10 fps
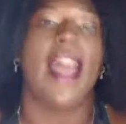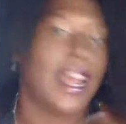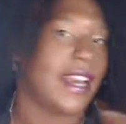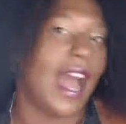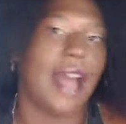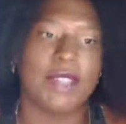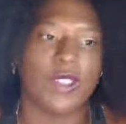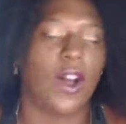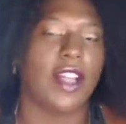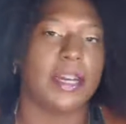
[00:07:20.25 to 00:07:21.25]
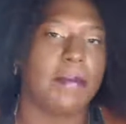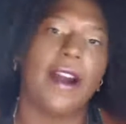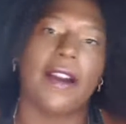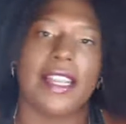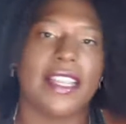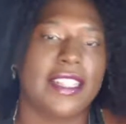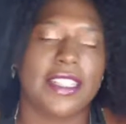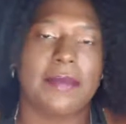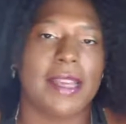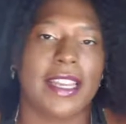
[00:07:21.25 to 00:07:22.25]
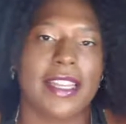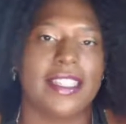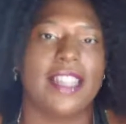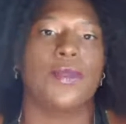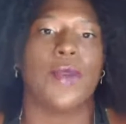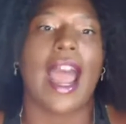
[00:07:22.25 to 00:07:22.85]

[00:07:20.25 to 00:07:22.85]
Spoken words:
and I'm just falling apart, right? That doesn't make any sense.